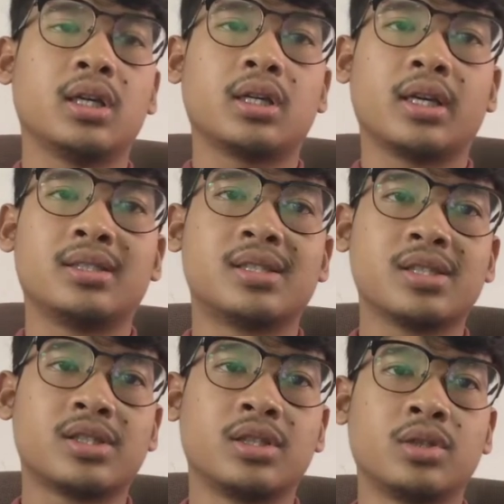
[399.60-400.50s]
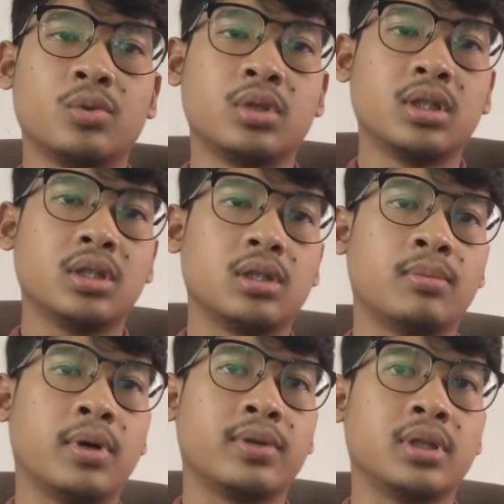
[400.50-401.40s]
can search the Google
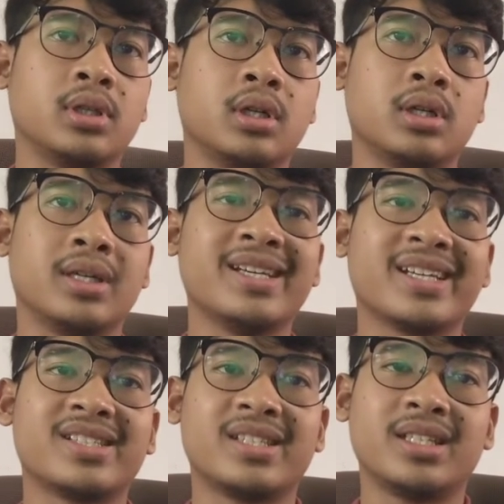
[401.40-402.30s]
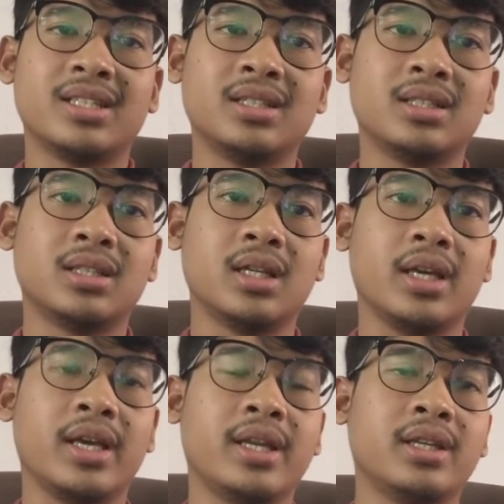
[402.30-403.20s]
about the e-resident
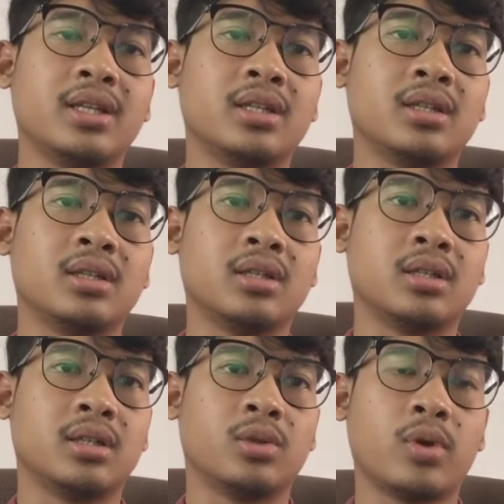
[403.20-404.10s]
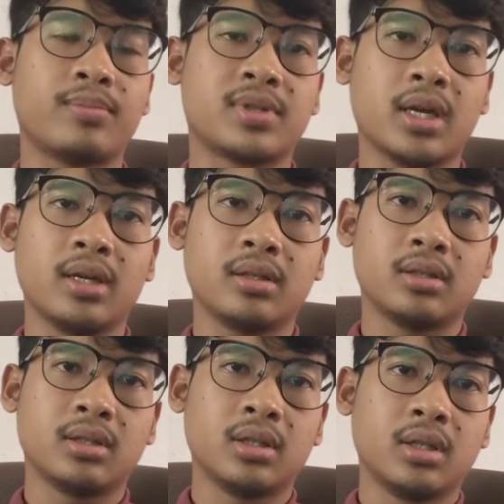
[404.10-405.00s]
in the website
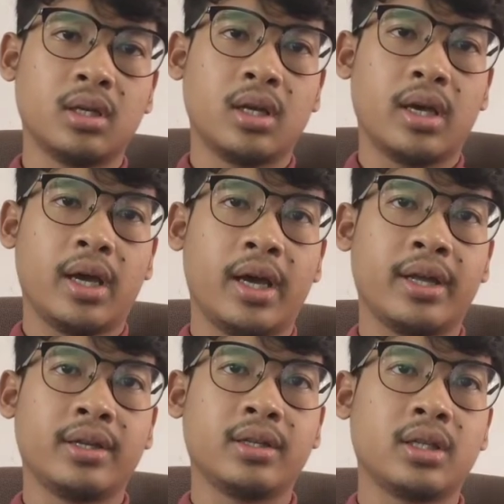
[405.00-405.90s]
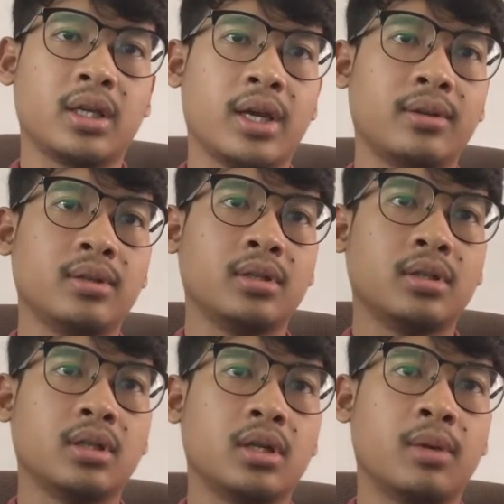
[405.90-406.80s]
and can
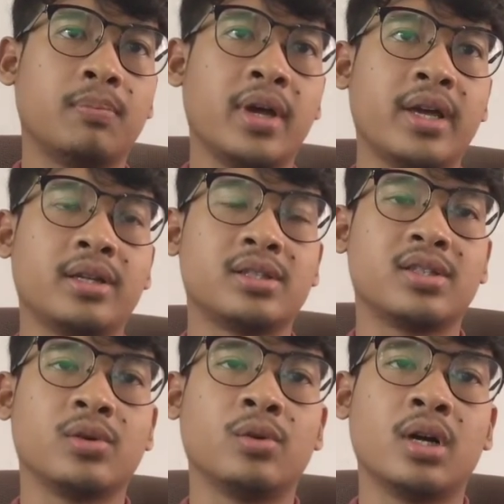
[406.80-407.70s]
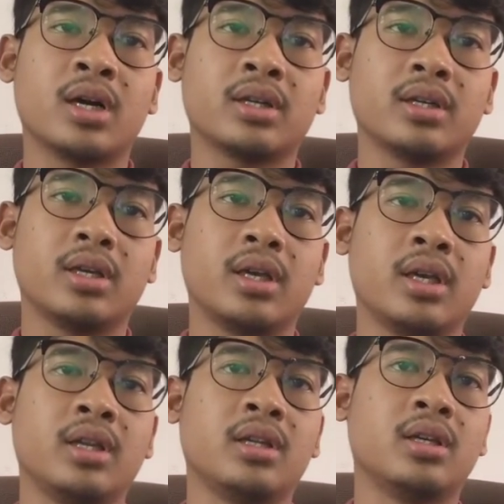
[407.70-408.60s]
apply the COR
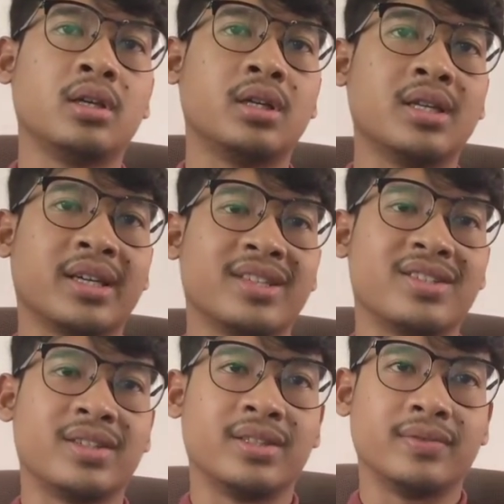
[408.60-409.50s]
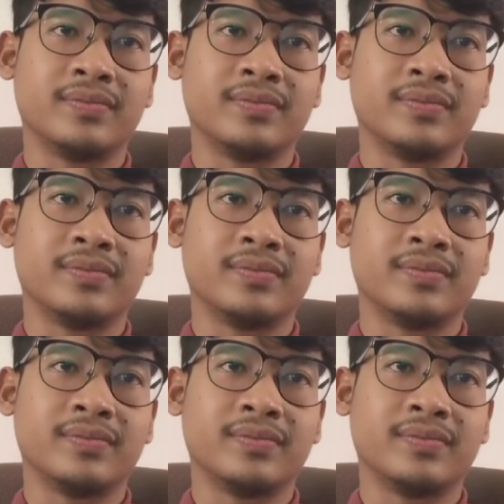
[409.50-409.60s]
in the e-resident.